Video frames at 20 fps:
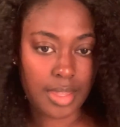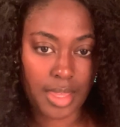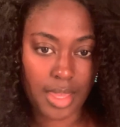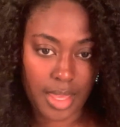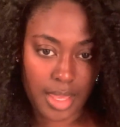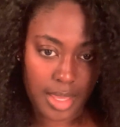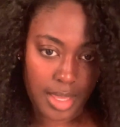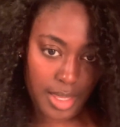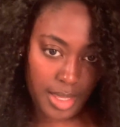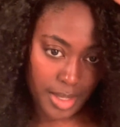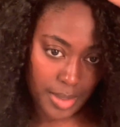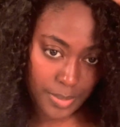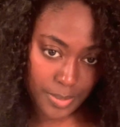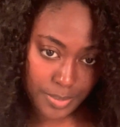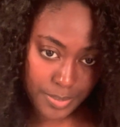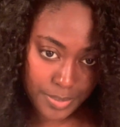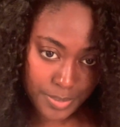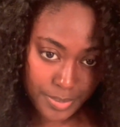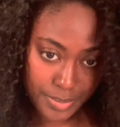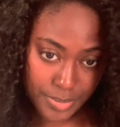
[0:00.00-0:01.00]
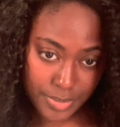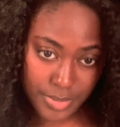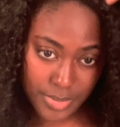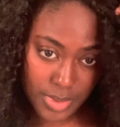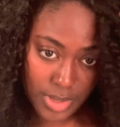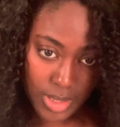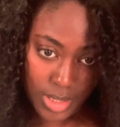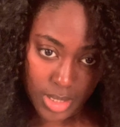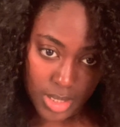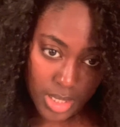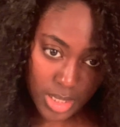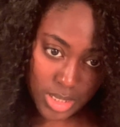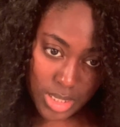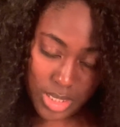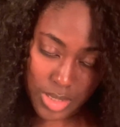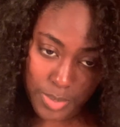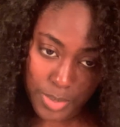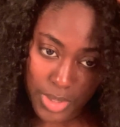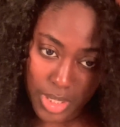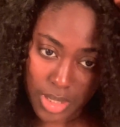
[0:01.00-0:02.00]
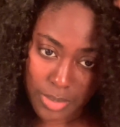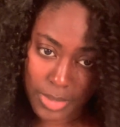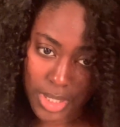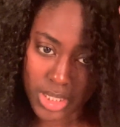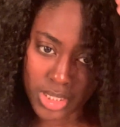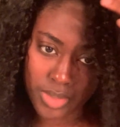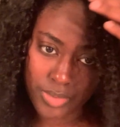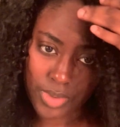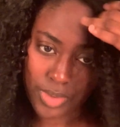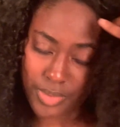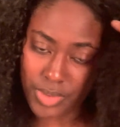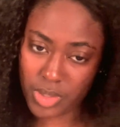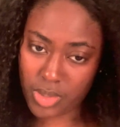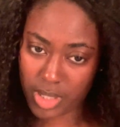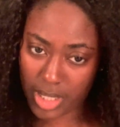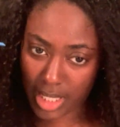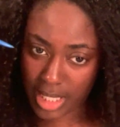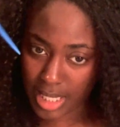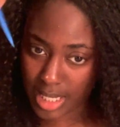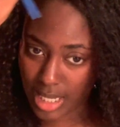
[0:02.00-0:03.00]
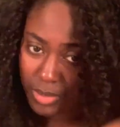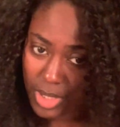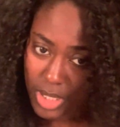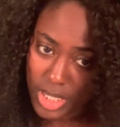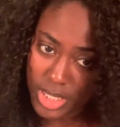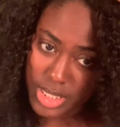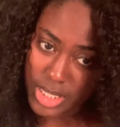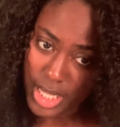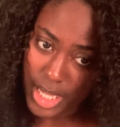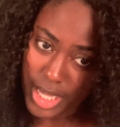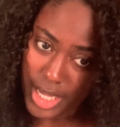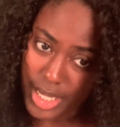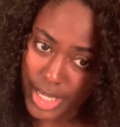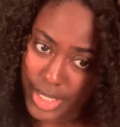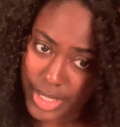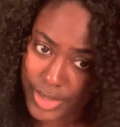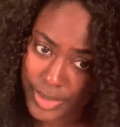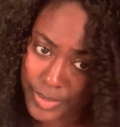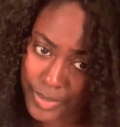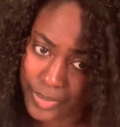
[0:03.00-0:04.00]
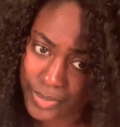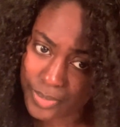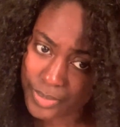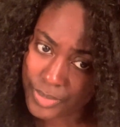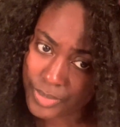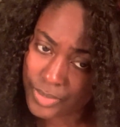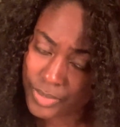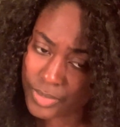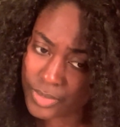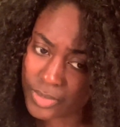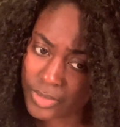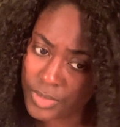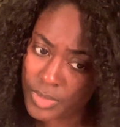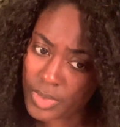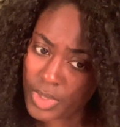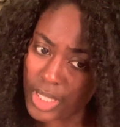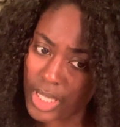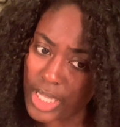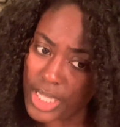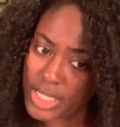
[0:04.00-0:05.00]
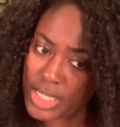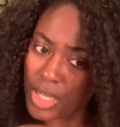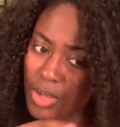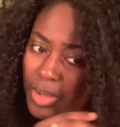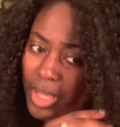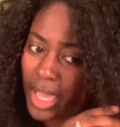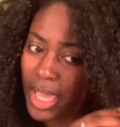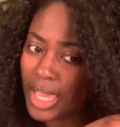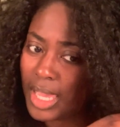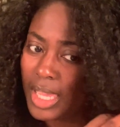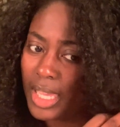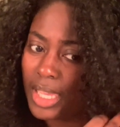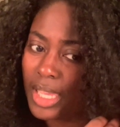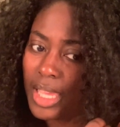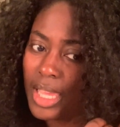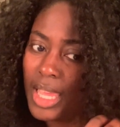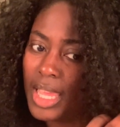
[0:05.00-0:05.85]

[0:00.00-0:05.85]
And this is pretty much the review of the hair. This hair is okay.